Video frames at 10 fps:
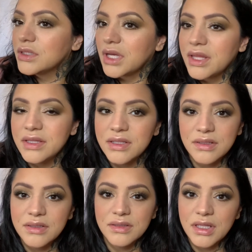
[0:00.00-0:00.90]
think
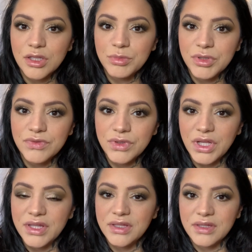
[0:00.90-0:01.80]
they look beautiful.
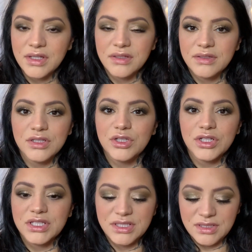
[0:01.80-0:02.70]
I think the
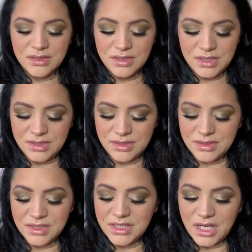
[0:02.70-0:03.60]
look is
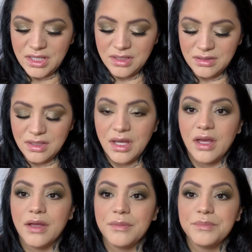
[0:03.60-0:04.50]
stunning.
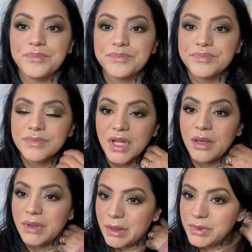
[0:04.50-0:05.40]
I'm
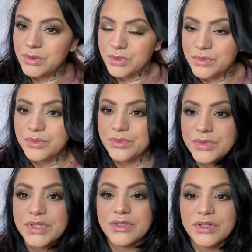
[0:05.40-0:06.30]
happy with
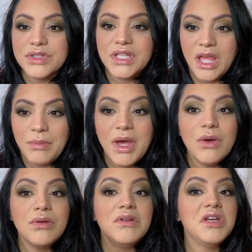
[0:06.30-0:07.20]
the look that came out.